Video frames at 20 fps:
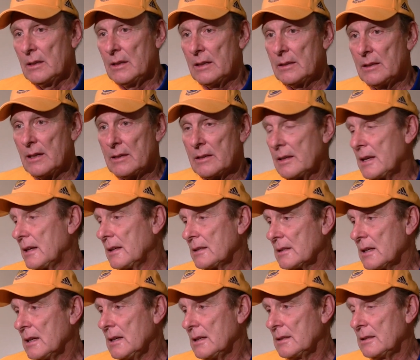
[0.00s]
and get
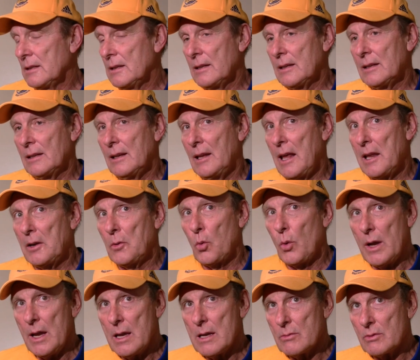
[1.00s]
it done. And in a
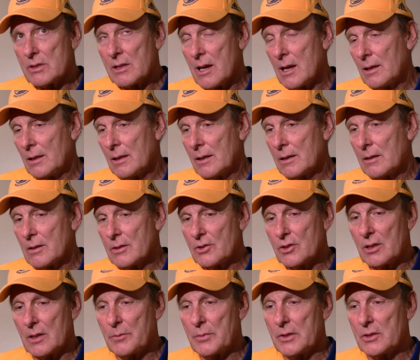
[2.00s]
way, it was kind of like our
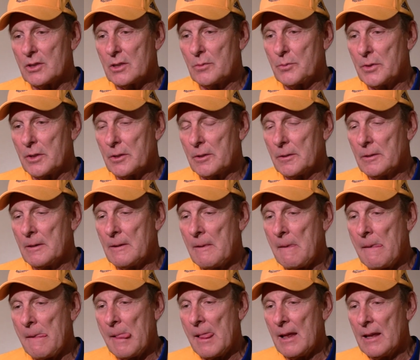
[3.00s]
championship year.
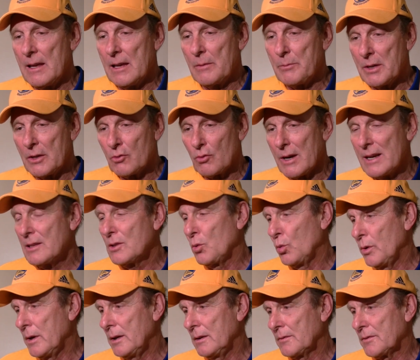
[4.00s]
It'd be great to
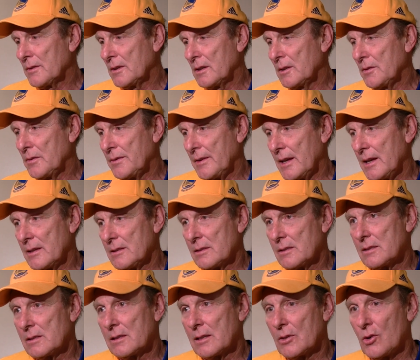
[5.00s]
win in front of the
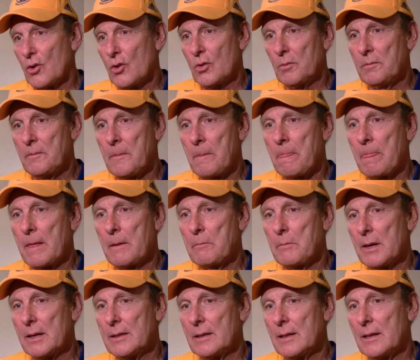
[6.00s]
fans at home,
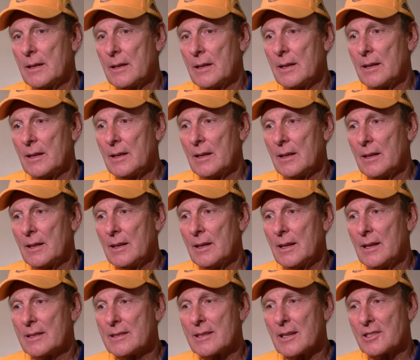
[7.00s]
but
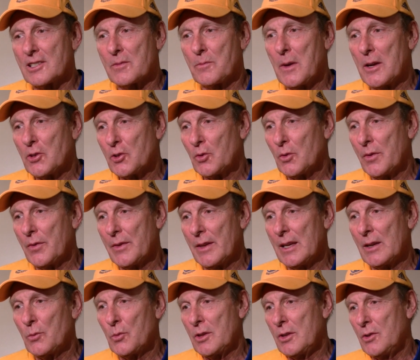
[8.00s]
it's a special
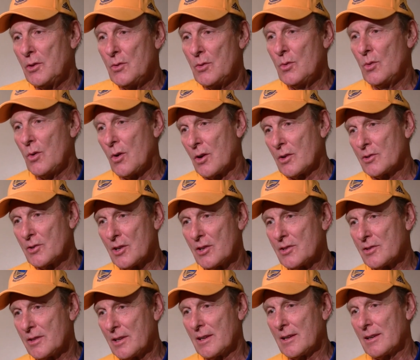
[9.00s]
thing when you are
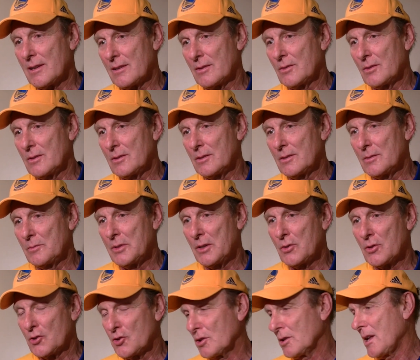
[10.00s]
just there
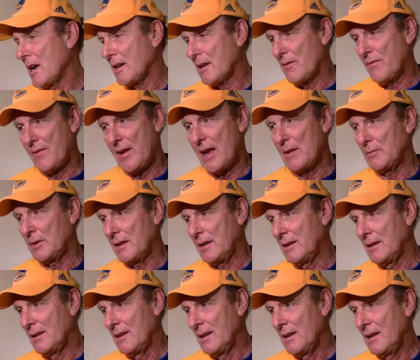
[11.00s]
because you're like a family.
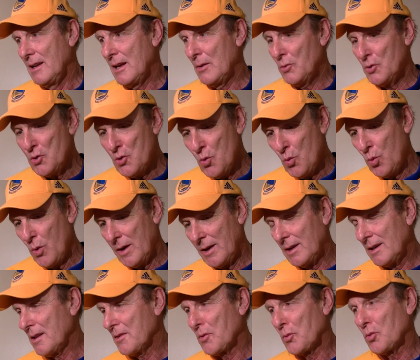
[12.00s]
And when you win
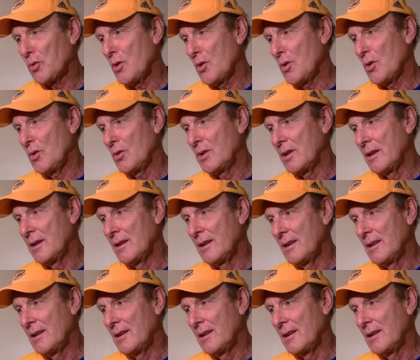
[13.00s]
it on the road